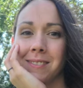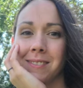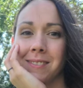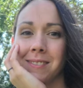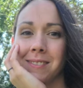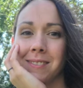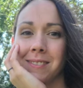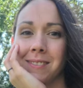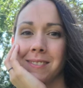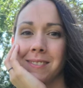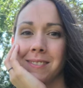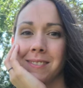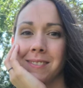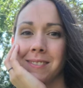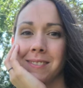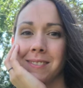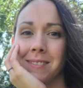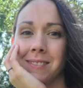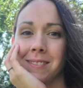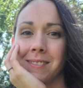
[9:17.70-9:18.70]

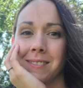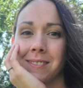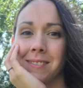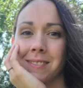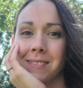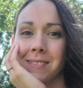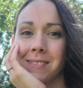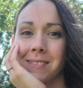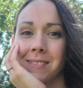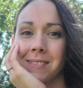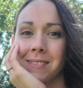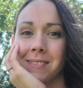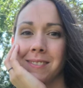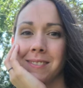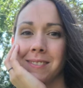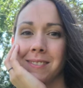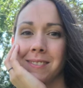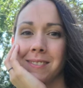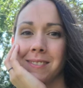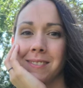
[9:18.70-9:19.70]

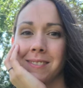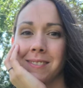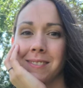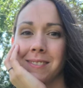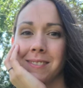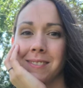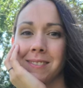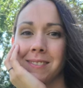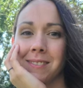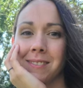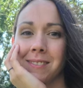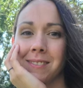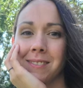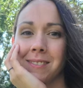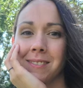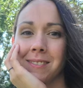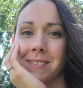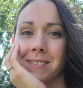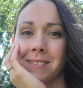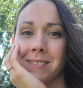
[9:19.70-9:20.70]

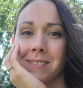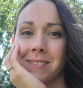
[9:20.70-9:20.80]
(silence)